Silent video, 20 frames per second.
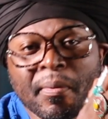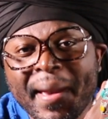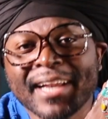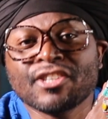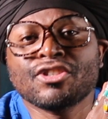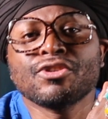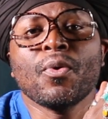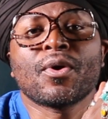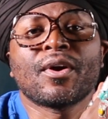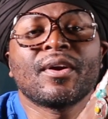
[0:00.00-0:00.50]
make
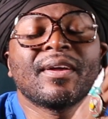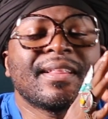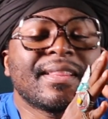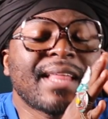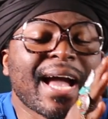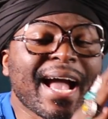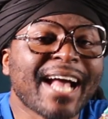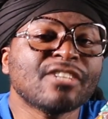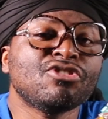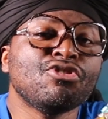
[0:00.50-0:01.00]
sure
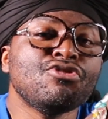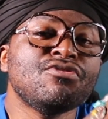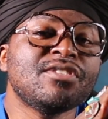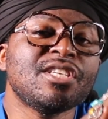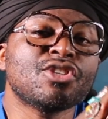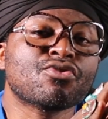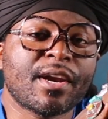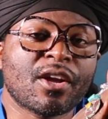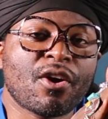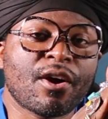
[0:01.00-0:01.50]
that as you use
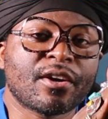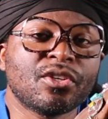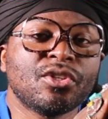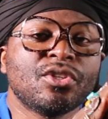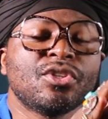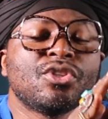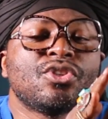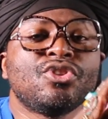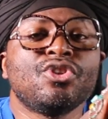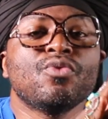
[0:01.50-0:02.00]
this credit card,
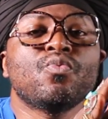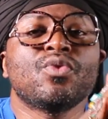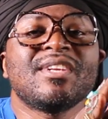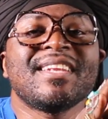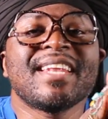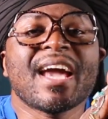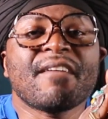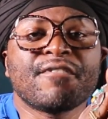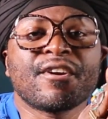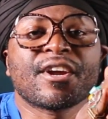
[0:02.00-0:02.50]
you will
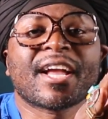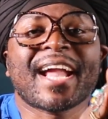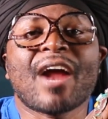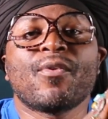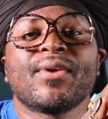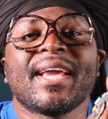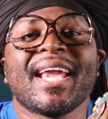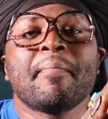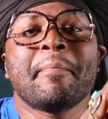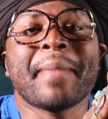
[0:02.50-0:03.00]
never
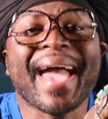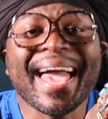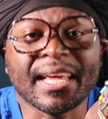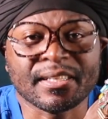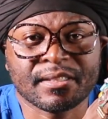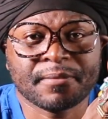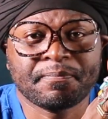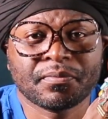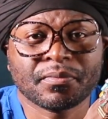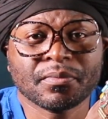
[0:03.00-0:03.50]
carry a
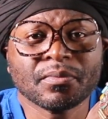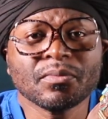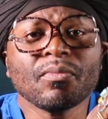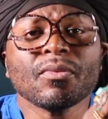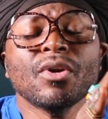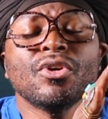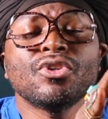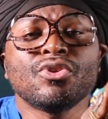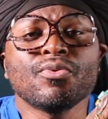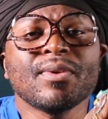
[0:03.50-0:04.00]
balance.
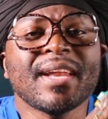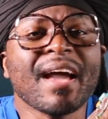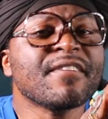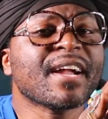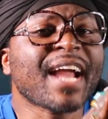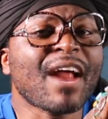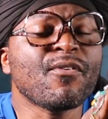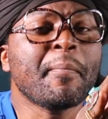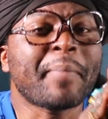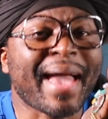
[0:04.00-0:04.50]
You will never
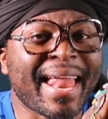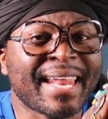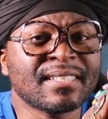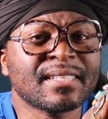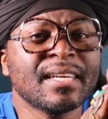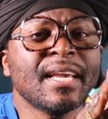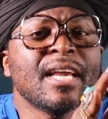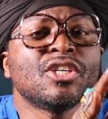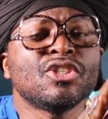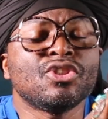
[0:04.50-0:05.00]
carry a balance.
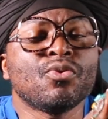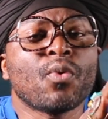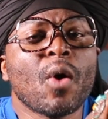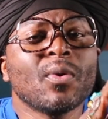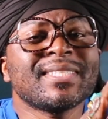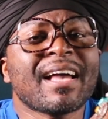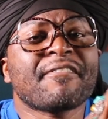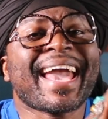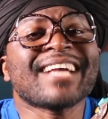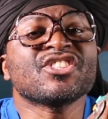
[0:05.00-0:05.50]
You will
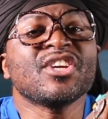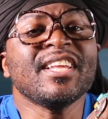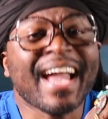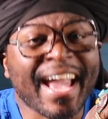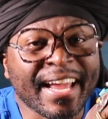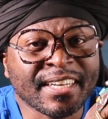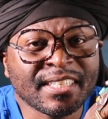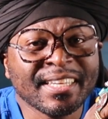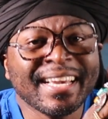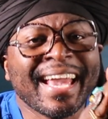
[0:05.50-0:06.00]
always have cash in
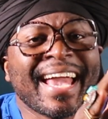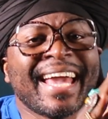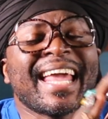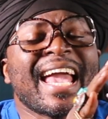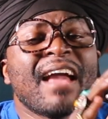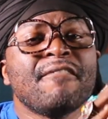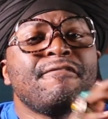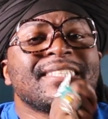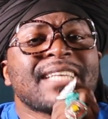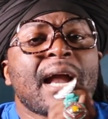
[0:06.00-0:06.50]
hand. And
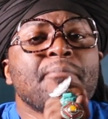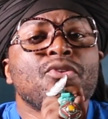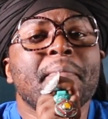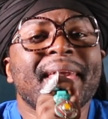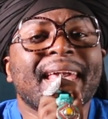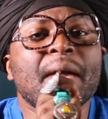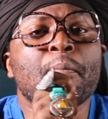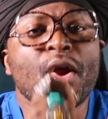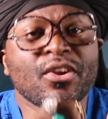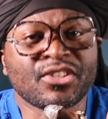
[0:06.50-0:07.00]
every time you
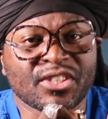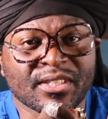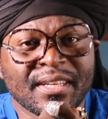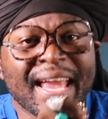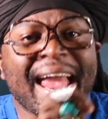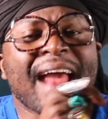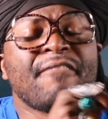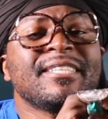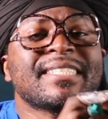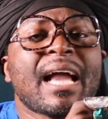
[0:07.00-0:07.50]
make a purchase,
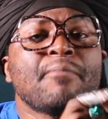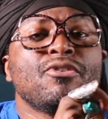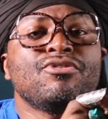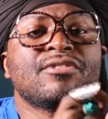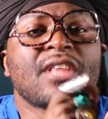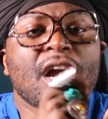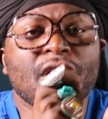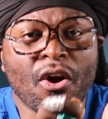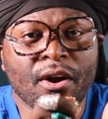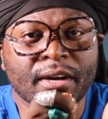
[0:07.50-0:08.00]
every time you use
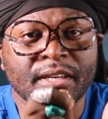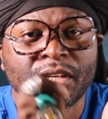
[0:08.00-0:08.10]
that card,